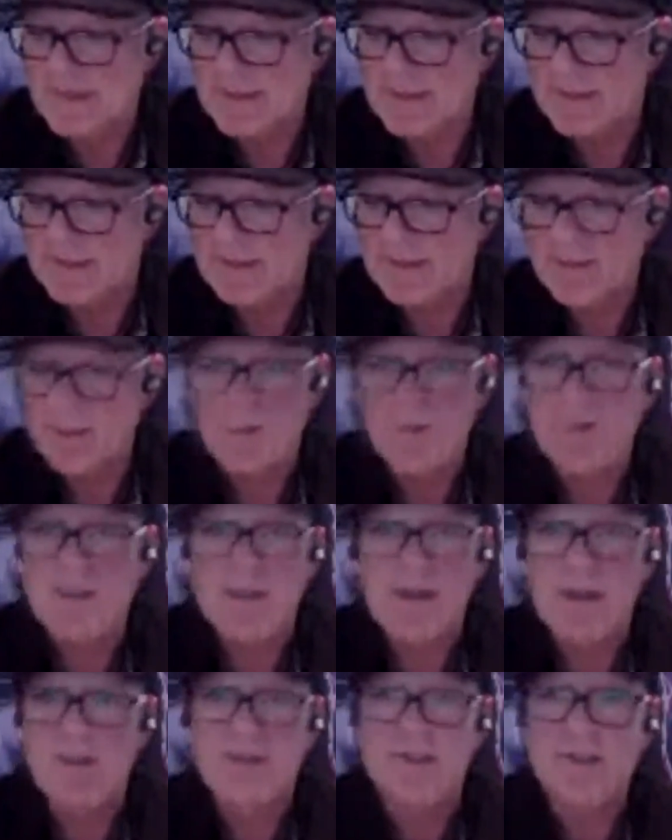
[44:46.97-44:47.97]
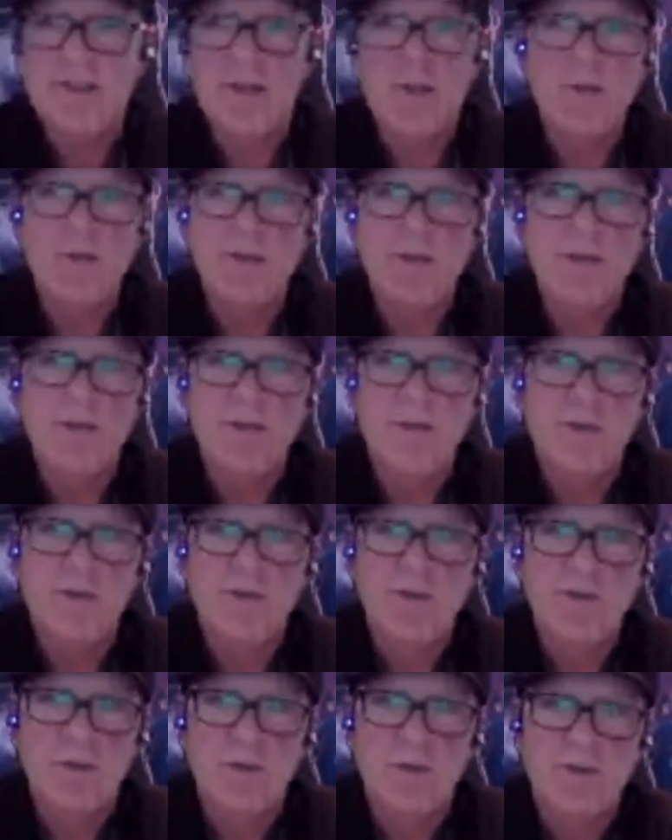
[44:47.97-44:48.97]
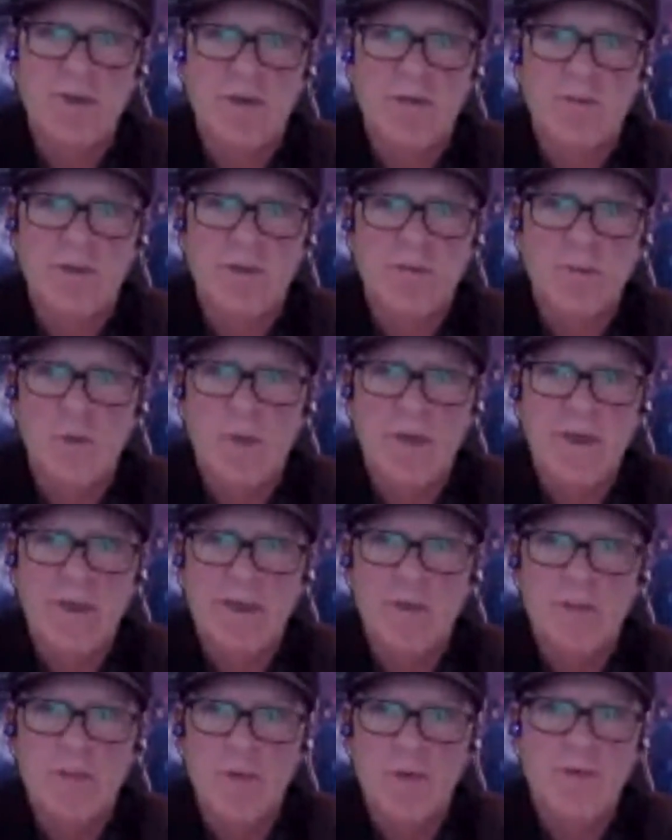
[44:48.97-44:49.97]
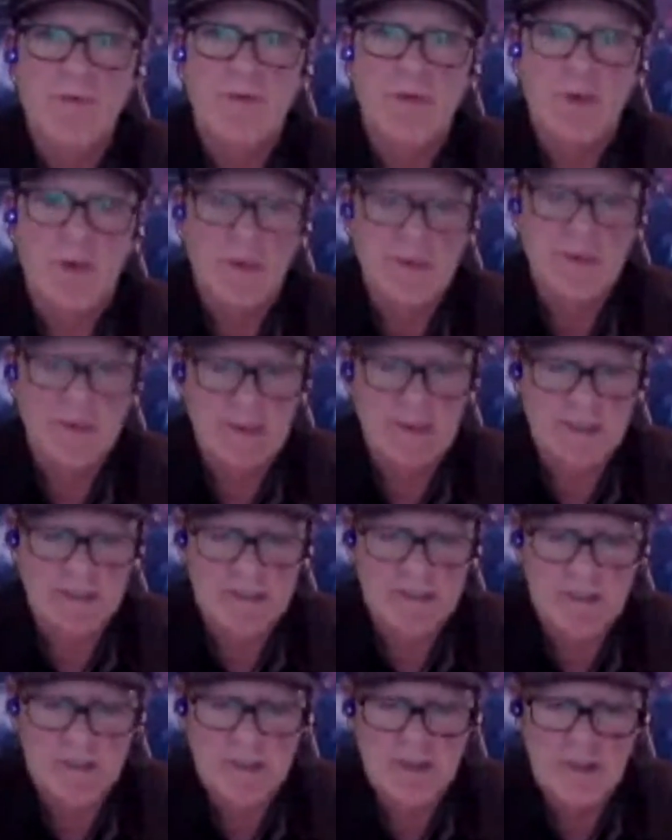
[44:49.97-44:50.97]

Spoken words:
That's one thing I don't seem to be short of, is weird and wonderful ideas.